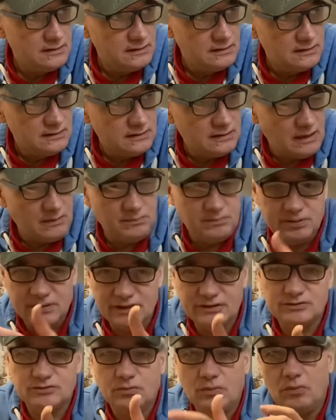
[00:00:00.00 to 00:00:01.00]
And plus,
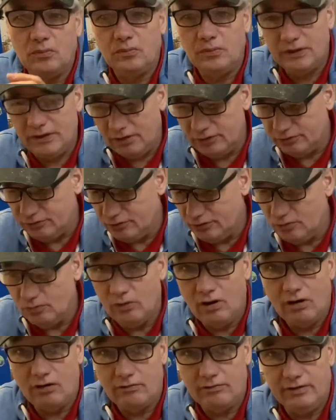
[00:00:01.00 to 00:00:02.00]
when I do the
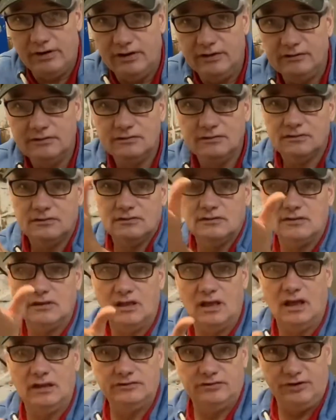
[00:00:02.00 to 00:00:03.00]
wiring
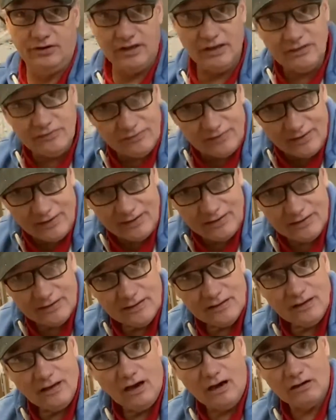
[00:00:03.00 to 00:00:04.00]
underneath it,
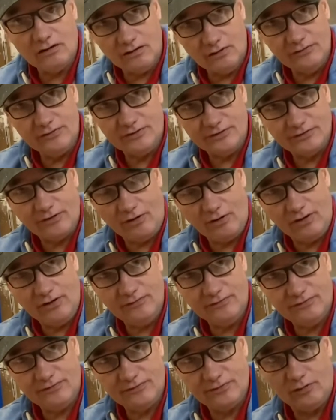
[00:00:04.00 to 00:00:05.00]
I got this height,
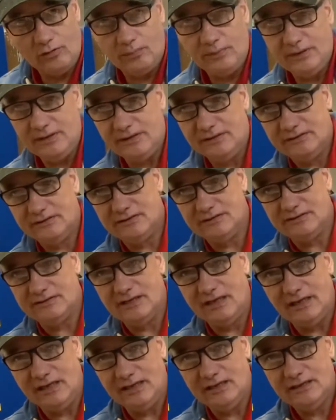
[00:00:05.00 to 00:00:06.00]
so I'll be just
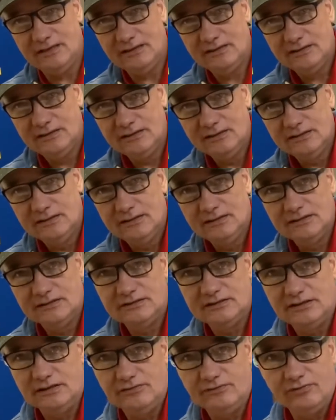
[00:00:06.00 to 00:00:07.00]
here instead
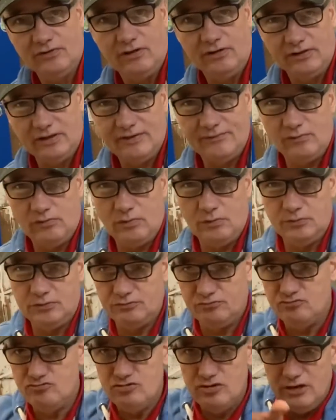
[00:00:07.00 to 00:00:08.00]
of like the other one was
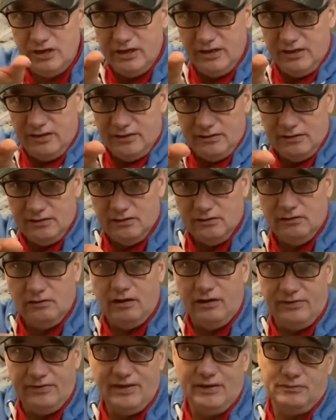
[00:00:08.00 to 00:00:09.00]
really like
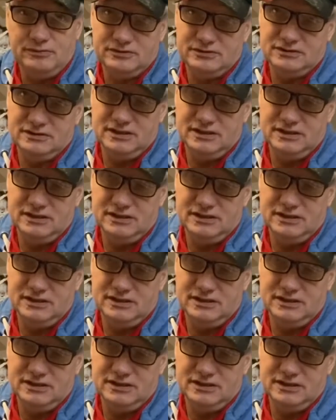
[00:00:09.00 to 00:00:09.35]
that, wasn't it?